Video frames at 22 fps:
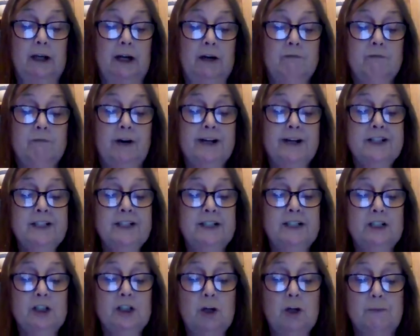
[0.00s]
and ran at
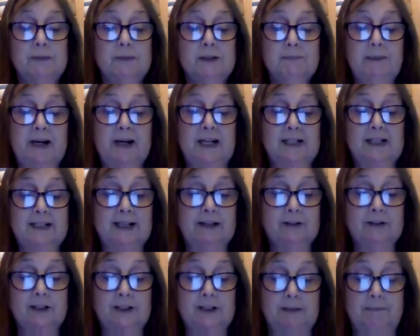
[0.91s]
his top speed
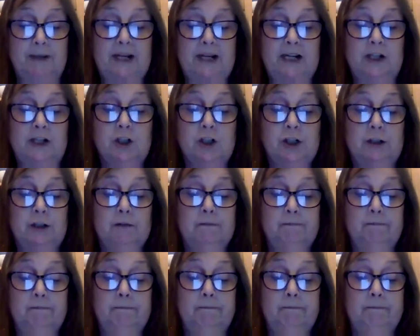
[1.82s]
down to the beach.
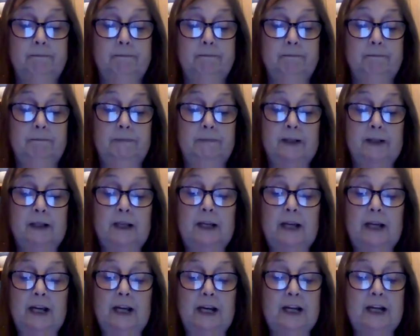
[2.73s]

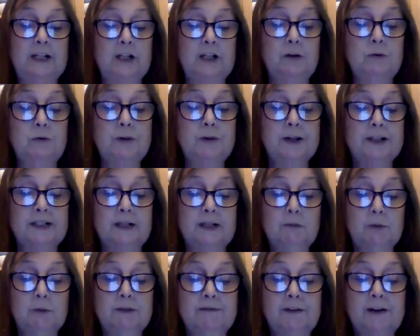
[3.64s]
He knew that
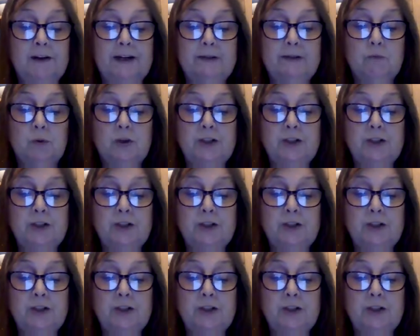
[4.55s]
he would find